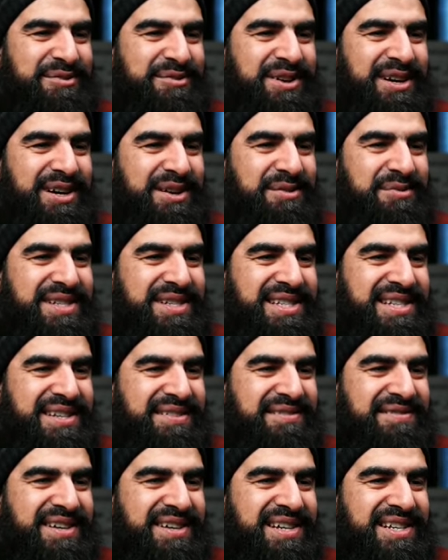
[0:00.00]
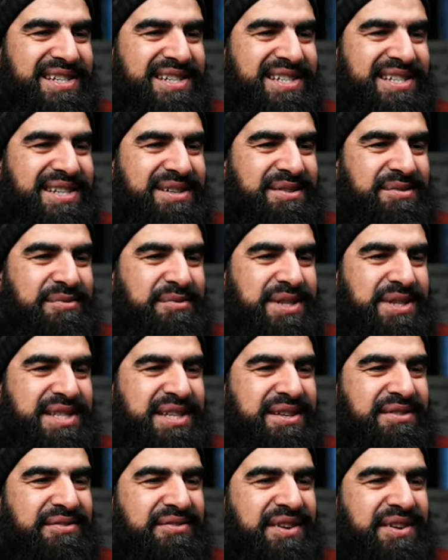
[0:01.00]
wazifas
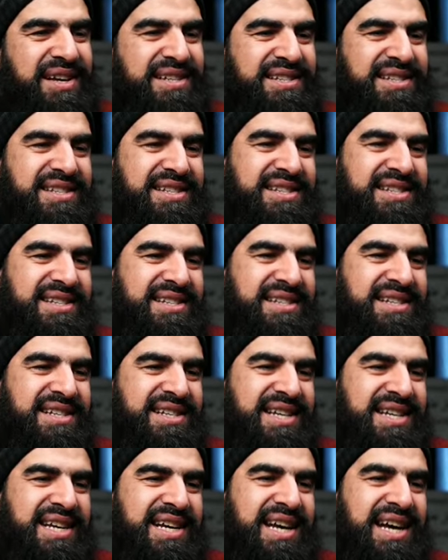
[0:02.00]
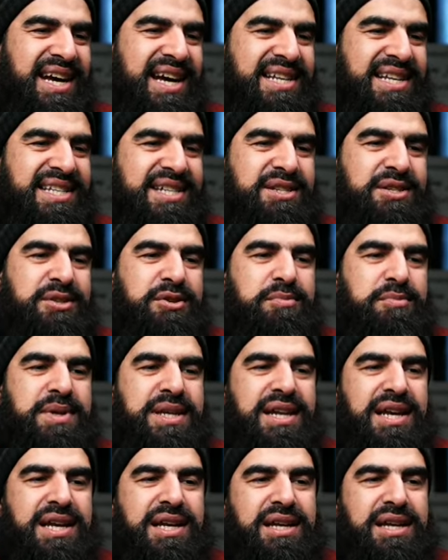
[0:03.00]
wazifas as in do you
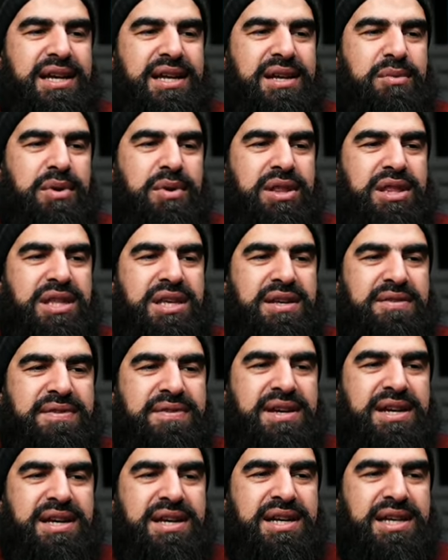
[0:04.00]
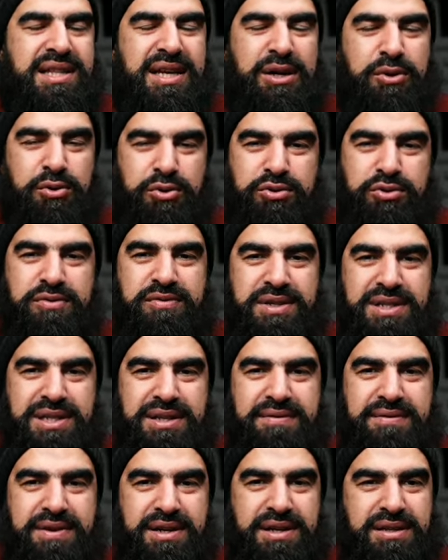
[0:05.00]
mean like al wazifa in the urdu
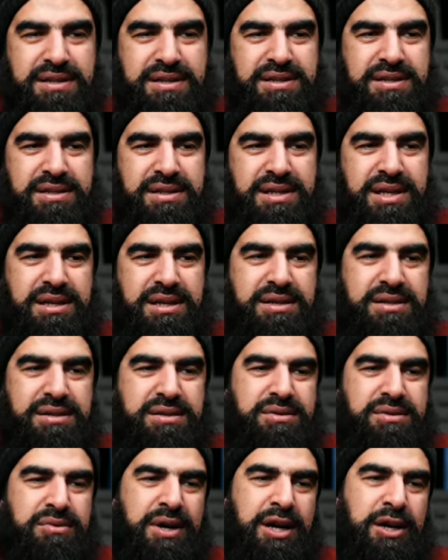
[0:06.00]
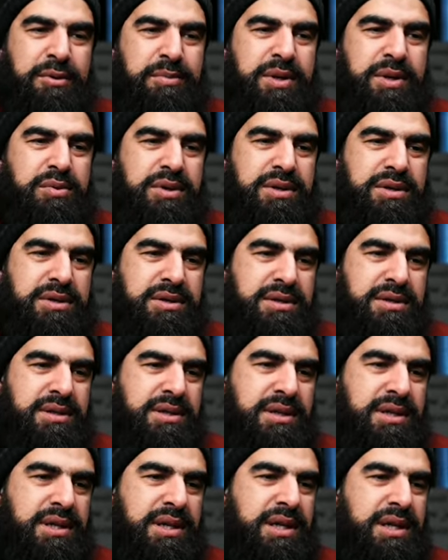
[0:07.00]
wazifa yeah or arabic one
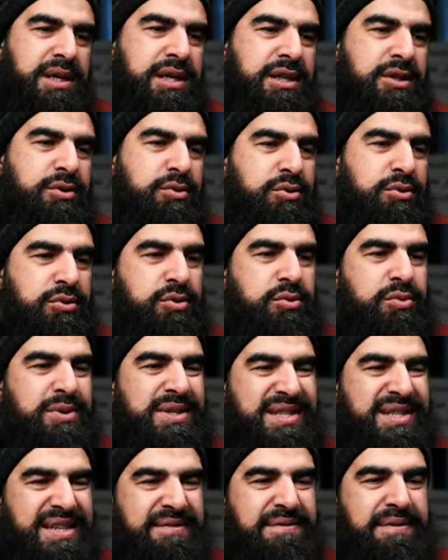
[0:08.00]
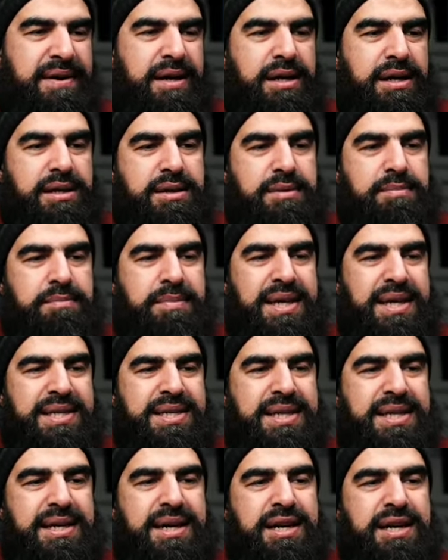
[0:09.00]
in the urdu wazifa
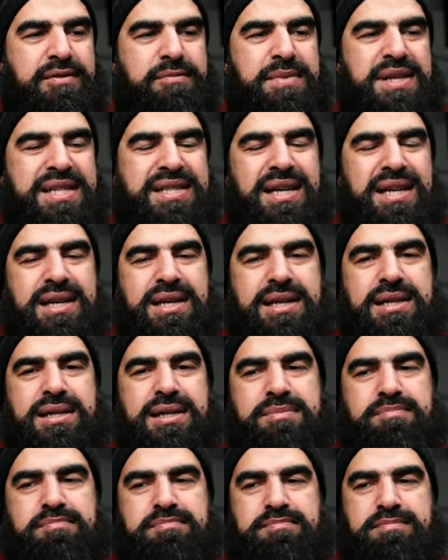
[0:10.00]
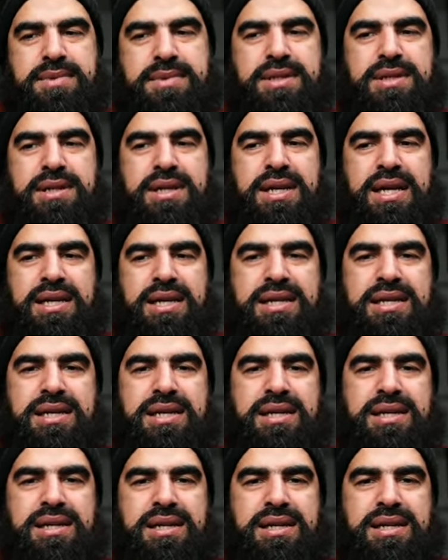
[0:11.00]
basically kind of means like a like an
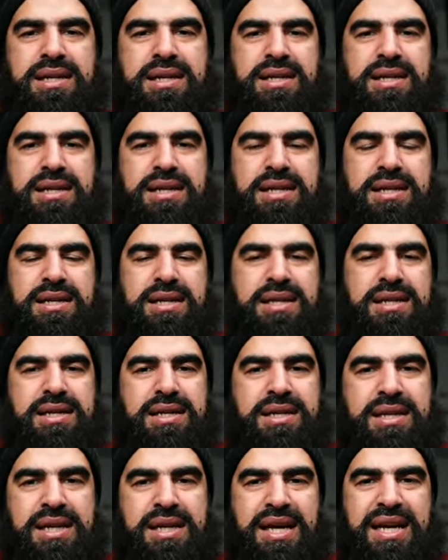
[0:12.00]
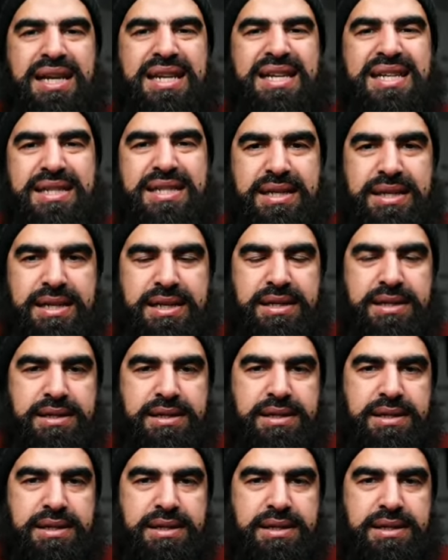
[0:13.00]
uh, a litany